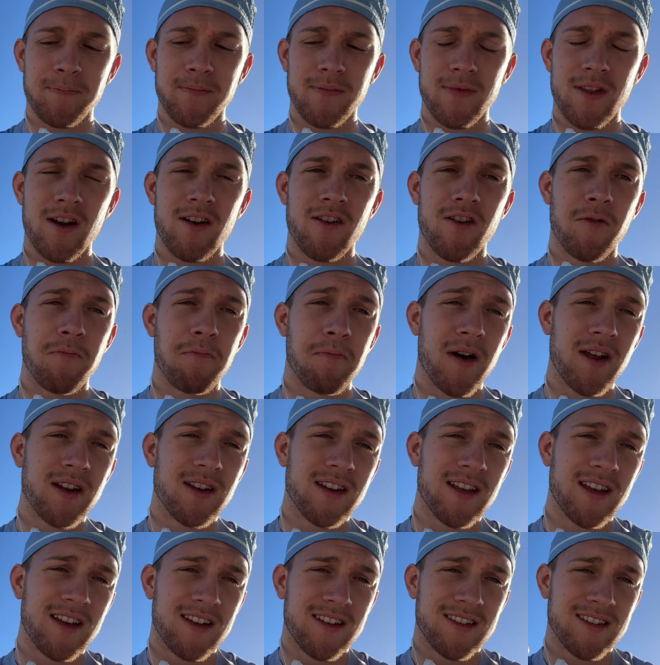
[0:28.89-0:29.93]
I don't know,
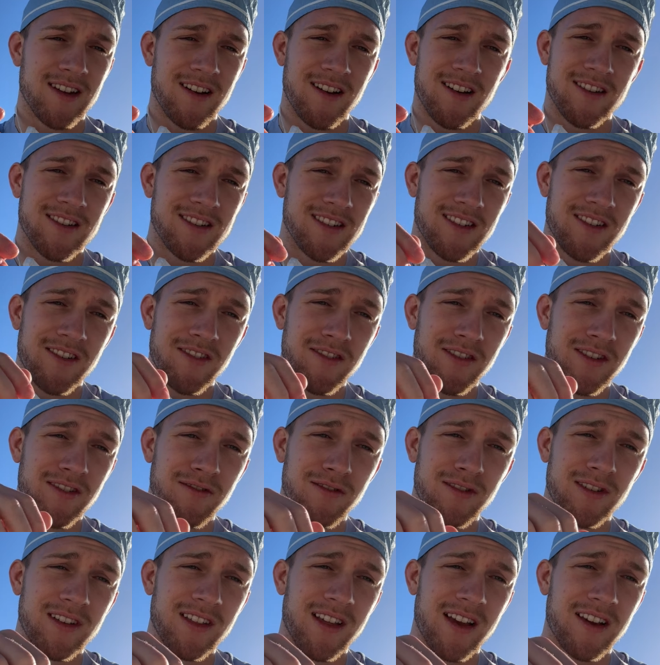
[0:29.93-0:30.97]
Mondays, I honestly don't even
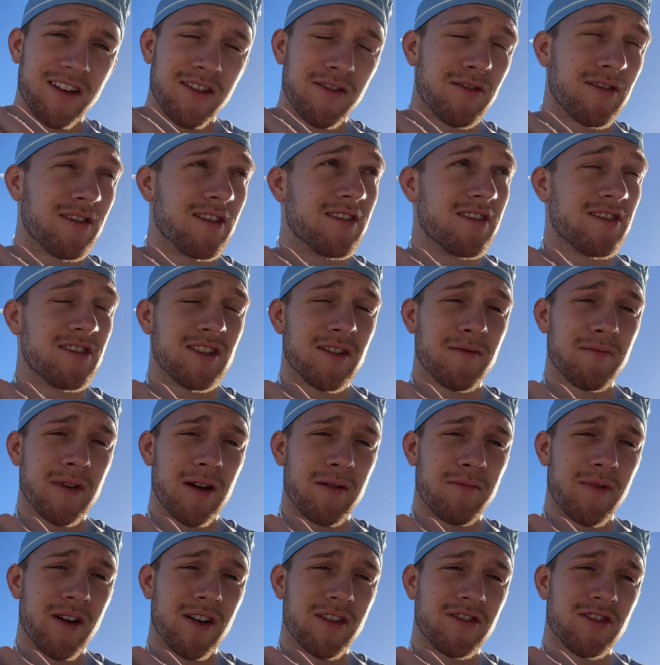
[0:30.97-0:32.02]
really like going to the gym that
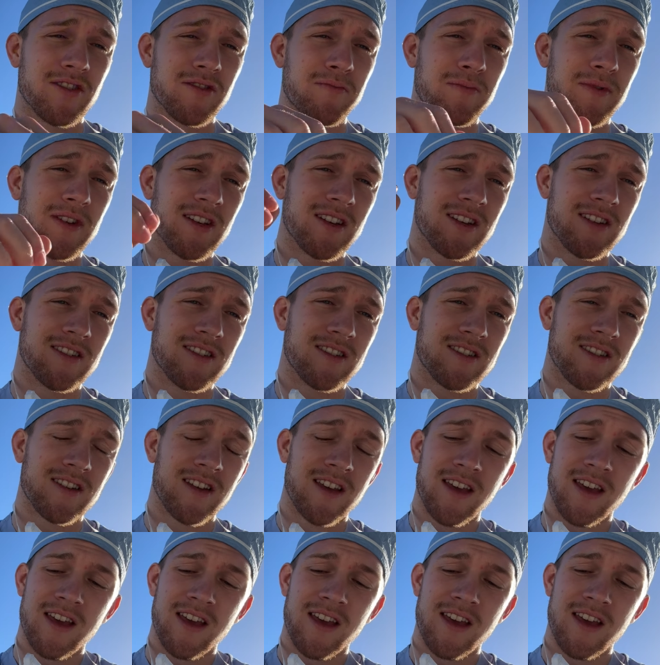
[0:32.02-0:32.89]
much, just because